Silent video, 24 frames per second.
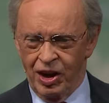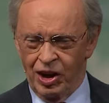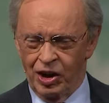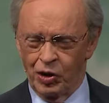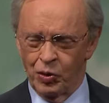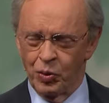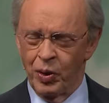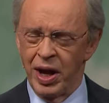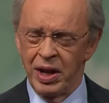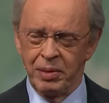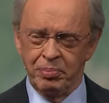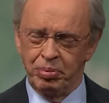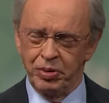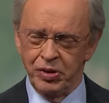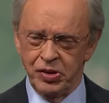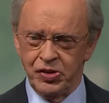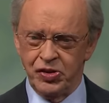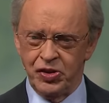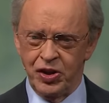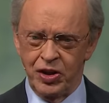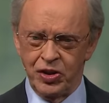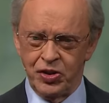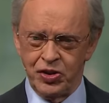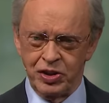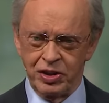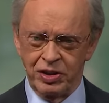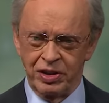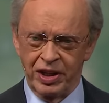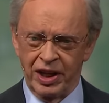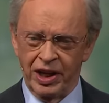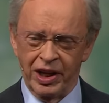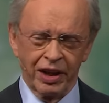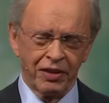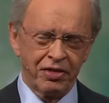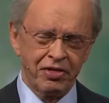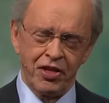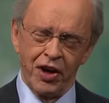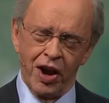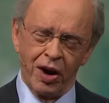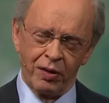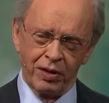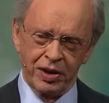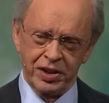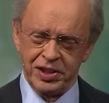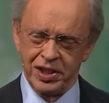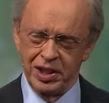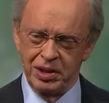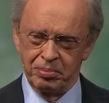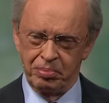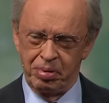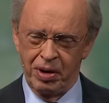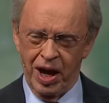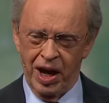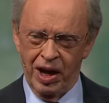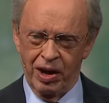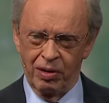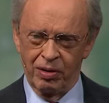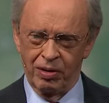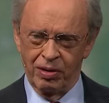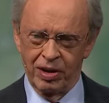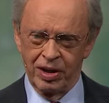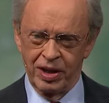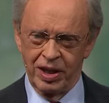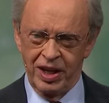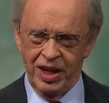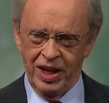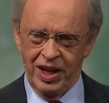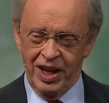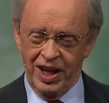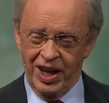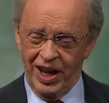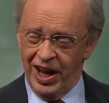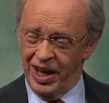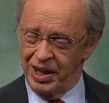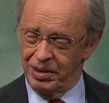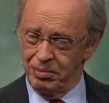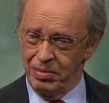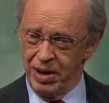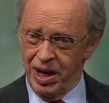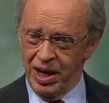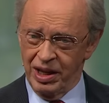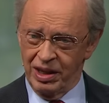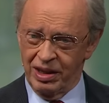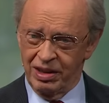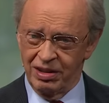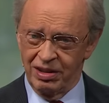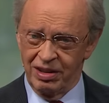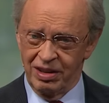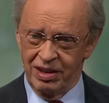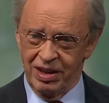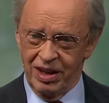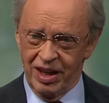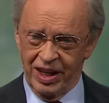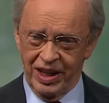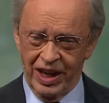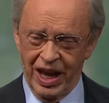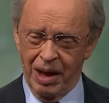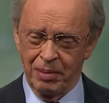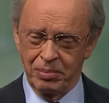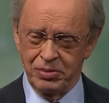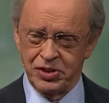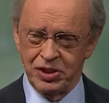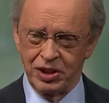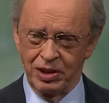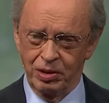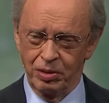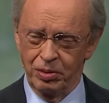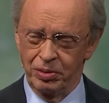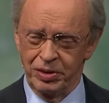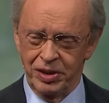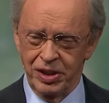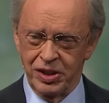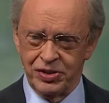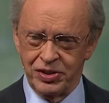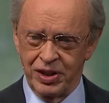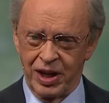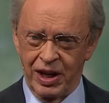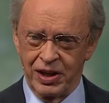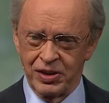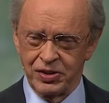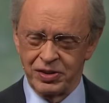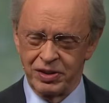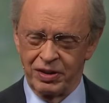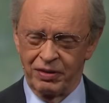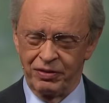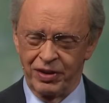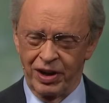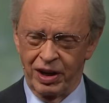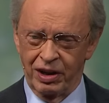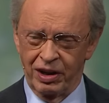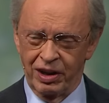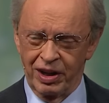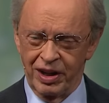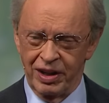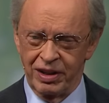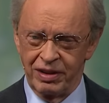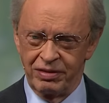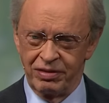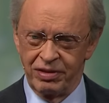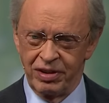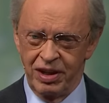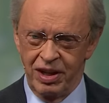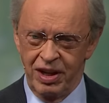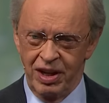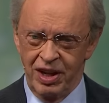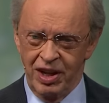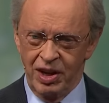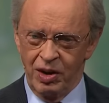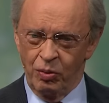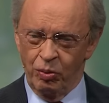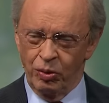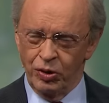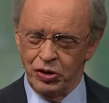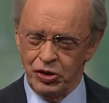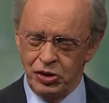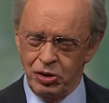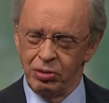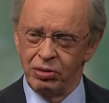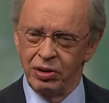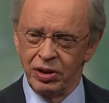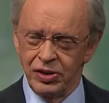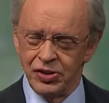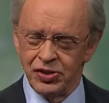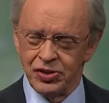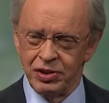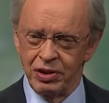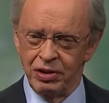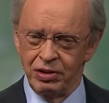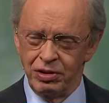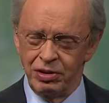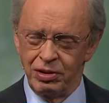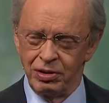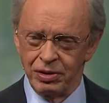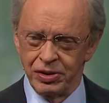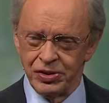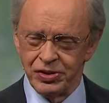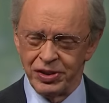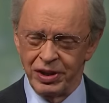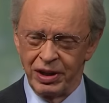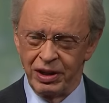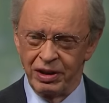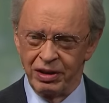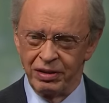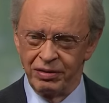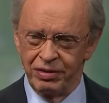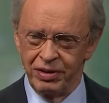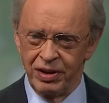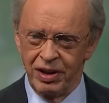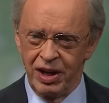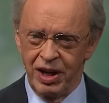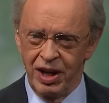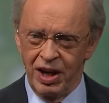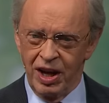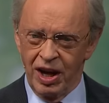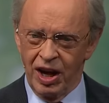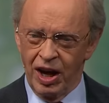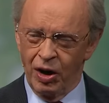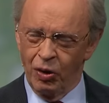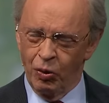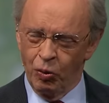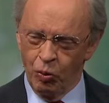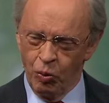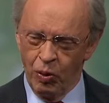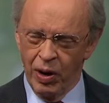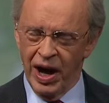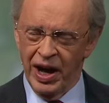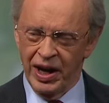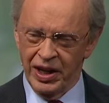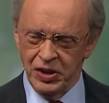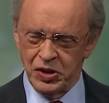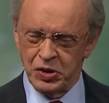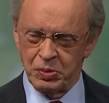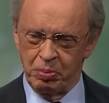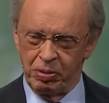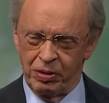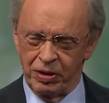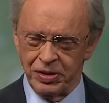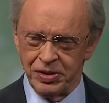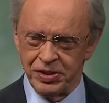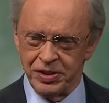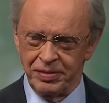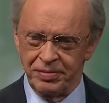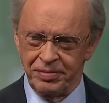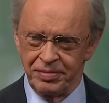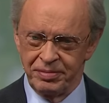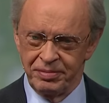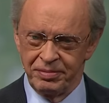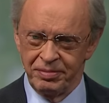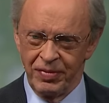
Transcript: Great position and authority and power, and make an absolute disaster of their life. Would you consider yourself a wise person?